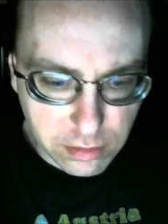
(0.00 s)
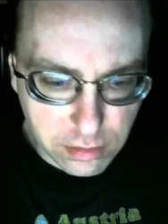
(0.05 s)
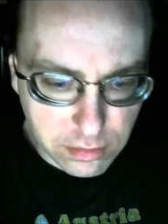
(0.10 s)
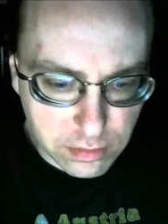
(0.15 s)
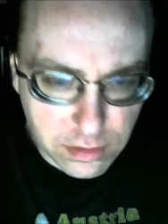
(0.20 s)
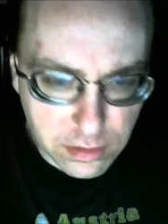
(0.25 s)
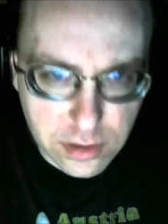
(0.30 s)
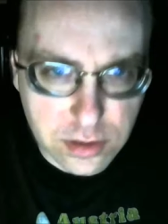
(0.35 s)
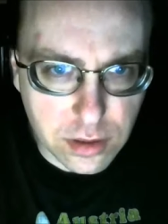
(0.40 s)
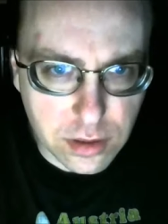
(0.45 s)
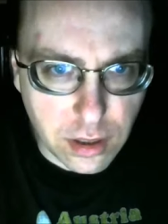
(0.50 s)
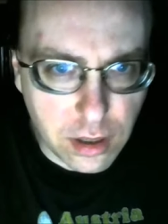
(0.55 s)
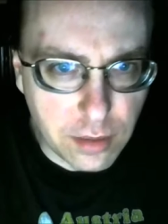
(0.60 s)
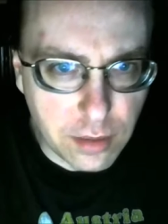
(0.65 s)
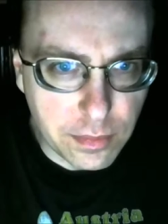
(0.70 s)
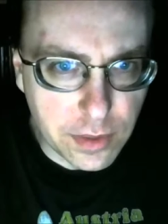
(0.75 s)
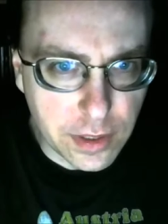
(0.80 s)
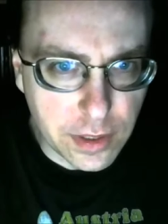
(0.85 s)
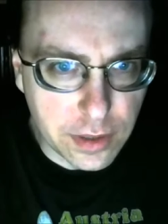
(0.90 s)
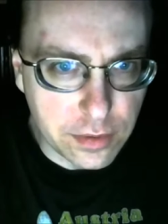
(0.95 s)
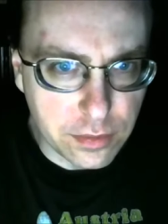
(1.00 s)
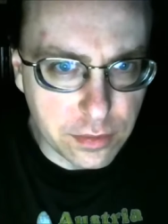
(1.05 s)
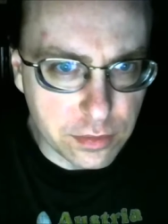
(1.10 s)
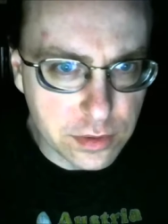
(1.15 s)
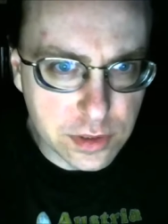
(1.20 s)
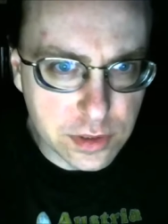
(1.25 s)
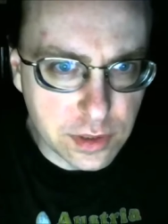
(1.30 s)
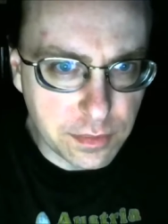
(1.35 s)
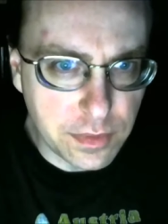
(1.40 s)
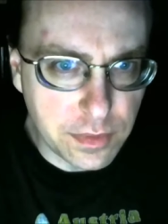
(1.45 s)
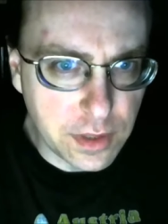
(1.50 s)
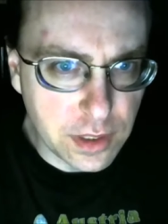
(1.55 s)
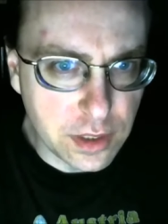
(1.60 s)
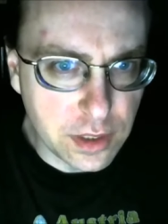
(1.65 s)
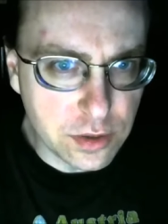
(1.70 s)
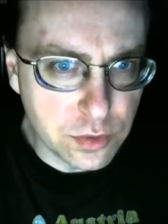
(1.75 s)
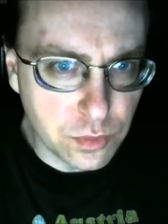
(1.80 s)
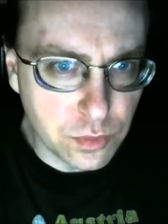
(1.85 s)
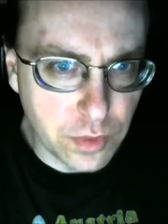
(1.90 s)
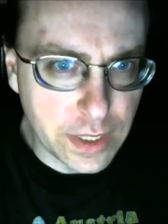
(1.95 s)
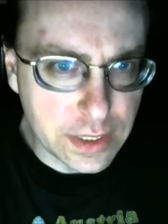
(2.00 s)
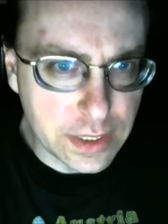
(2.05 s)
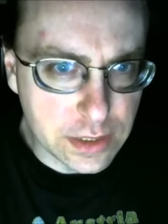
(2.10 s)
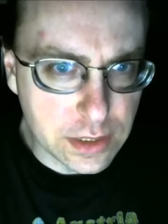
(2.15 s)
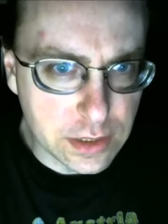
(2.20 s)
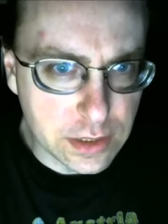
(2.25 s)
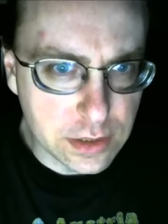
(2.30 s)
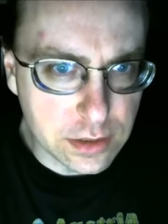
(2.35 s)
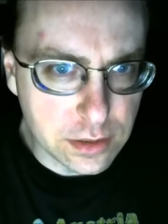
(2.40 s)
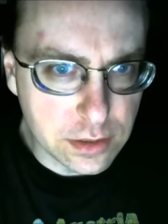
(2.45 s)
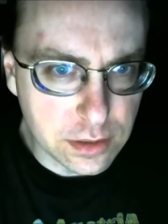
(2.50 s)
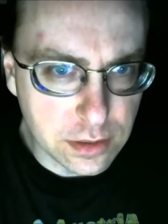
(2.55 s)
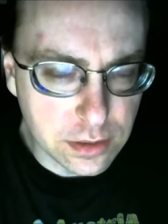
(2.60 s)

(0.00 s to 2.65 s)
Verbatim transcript: this omelet or something is racist.